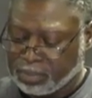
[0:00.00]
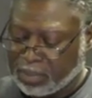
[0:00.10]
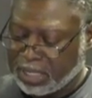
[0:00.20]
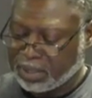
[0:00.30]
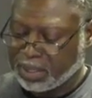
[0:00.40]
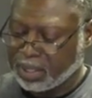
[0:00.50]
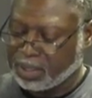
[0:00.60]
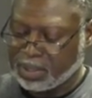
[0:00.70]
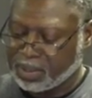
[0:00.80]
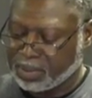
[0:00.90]
my
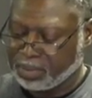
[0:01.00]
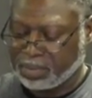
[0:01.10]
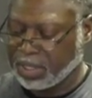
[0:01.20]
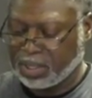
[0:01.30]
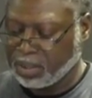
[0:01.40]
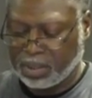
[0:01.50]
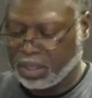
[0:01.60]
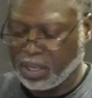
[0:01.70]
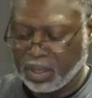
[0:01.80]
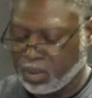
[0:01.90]
singing just,
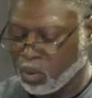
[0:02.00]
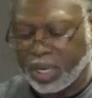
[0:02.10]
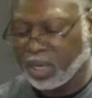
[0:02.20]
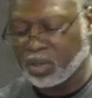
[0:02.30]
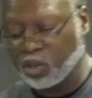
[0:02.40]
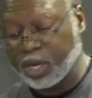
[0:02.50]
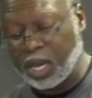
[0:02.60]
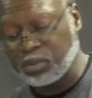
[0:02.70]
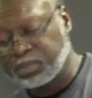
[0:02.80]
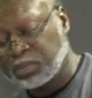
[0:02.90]
uh, no, we ain't going to do that.